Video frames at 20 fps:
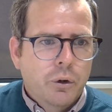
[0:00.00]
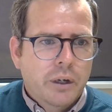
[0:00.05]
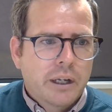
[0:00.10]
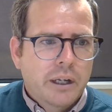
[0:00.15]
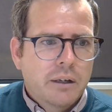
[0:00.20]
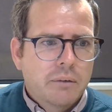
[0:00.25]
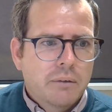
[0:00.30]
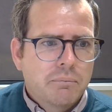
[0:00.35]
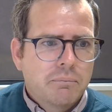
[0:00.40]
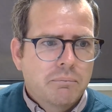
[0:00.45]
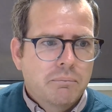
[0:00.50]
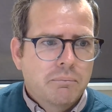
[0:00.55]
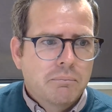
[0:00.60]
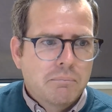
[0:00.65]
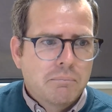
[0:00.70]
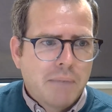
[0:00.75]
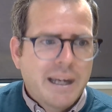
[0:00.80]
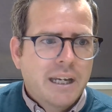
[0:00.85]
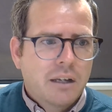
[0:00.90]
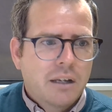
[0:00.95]
you're going to
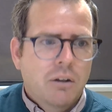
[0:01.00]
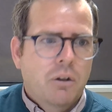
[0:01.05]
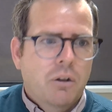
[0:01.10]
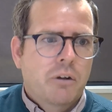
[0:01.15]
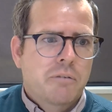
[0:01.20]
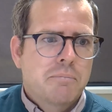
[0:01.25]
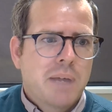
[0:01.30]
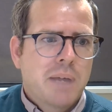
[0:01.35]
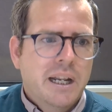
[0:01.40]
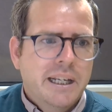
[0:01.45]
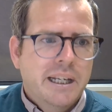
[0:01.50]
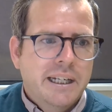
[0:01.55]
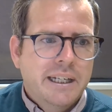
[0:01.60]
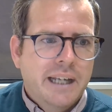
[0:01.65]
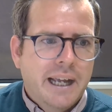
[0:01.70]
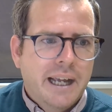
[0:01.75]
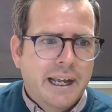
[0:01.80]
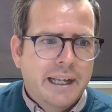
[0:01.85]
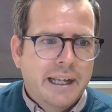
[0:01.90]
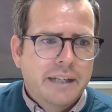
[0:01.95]
make a lot of money.
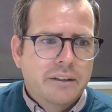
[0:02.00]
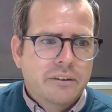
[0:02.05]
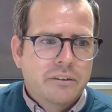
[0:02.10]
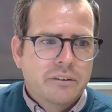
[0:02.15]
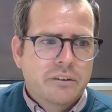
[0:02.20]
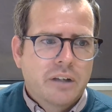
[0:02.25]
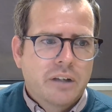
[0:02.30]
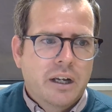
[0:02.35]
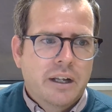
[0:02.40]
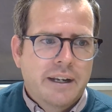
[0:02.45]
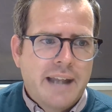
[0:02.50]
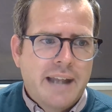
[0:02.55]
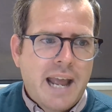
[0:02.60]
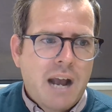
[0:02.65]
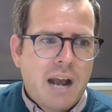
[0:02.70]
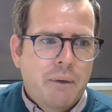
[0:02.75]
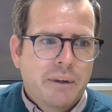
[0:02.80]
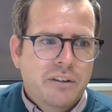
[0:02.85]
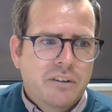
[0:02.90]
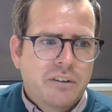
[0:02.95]
And uh,
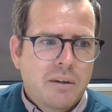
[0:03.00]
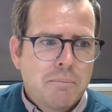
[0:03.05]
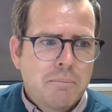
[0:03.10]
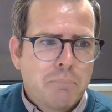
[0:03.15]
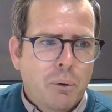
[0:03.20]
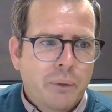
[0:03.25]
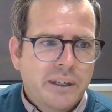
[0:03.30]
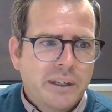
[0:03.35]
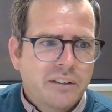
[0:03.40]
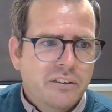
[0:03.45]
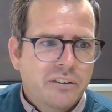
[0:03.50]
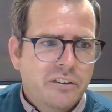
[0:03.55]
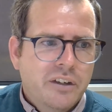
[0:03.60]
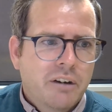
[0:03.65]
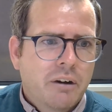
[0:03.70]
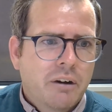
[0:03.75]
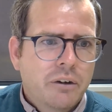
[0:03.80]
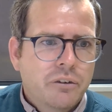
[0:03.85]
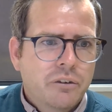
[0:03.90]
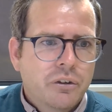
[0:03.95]
now it's at
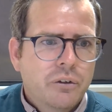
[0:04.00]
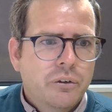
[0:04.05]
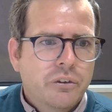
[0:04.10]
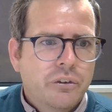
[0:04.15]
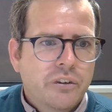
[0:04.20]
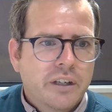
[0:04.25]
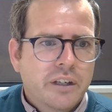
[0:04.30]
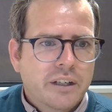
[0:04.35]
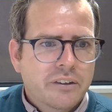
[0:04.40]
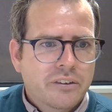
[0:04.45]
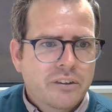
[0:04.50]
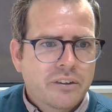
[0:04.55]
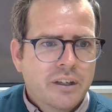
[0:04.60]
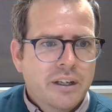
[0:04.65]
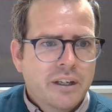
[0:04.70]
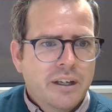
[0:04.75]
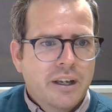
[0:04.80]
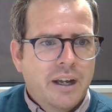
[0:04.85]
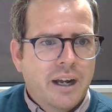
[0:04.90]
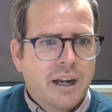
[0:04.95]
0.026
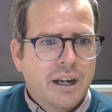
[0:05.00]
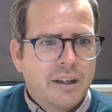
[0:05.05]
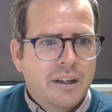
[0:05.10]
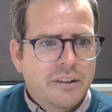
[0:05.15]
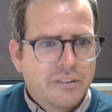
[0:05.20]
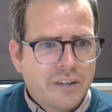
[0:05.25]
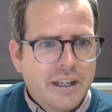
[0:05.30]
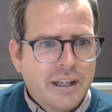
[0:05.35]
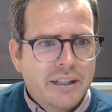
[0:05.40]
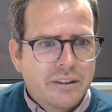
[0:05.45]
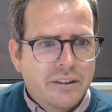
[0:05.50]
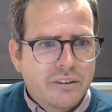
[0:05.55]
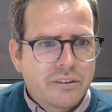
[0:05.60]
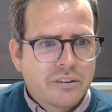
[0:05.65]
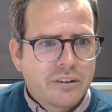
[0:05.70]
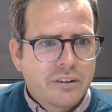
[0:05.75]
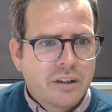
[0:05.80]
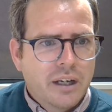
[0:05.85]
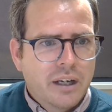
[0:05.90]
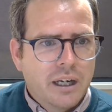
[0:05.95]
uh,
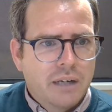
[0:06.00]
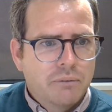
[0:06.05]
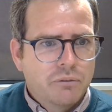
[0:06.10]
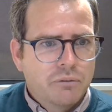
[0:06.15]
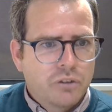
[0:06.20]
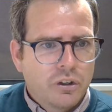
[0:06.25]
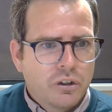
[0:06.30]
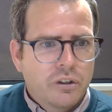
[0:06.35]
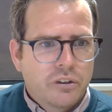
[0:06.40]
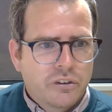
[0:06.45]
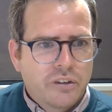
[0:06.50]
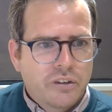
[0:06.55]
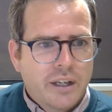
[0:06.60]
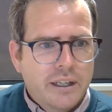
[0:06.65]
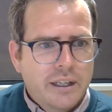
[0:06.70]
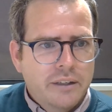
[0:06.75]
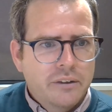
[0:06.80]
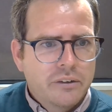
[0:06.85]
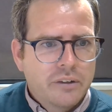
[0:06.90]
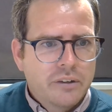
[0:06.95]
cents um, to
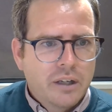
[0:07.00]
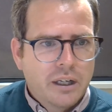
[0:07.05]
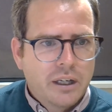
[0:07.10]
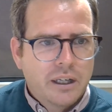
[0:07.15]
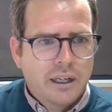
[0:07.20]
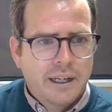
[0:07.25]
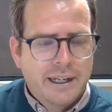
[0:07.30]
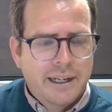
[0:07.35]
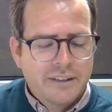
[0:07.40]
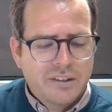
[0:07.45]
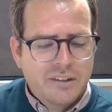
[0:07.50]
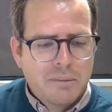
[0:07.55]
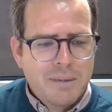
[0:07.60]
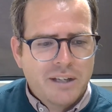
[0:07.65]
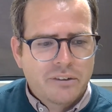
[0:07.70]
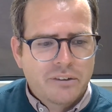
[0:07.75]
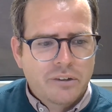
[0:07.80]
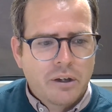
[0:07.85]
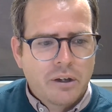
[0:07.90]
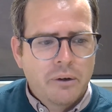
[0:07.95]
send uh, an
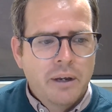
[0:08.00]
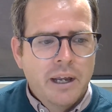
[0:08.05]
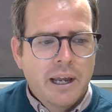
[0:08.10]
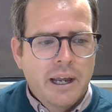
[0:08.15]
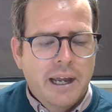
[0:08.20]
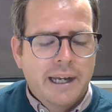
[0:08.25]
SMS. So